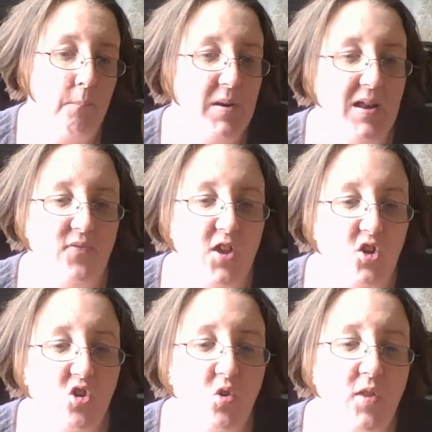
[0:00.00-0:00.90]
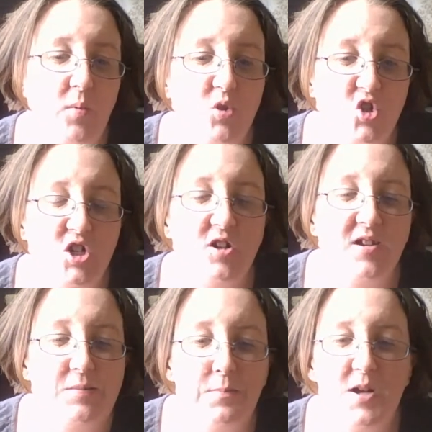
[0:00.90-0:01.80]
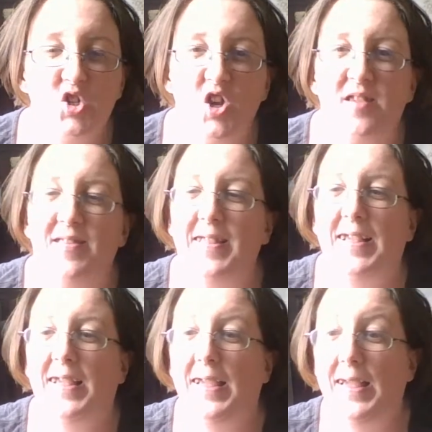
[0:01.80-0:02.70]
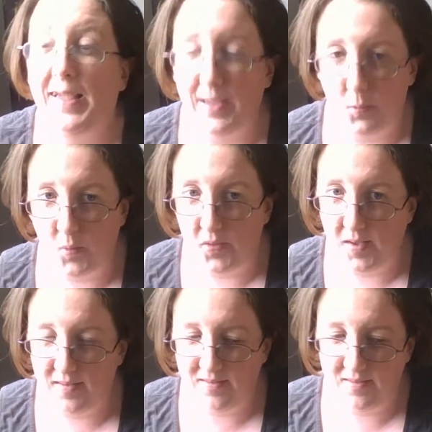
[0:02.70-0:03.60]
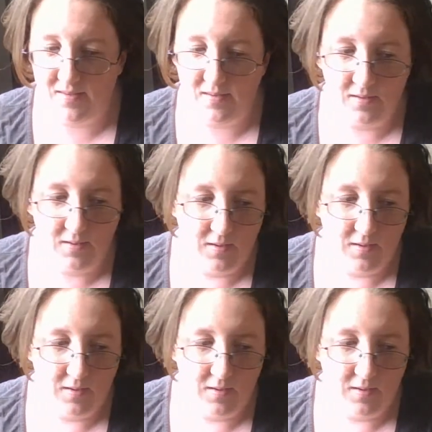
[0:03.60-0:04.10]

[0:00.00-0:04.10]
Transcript: but if they do, they will share as much as they can with us.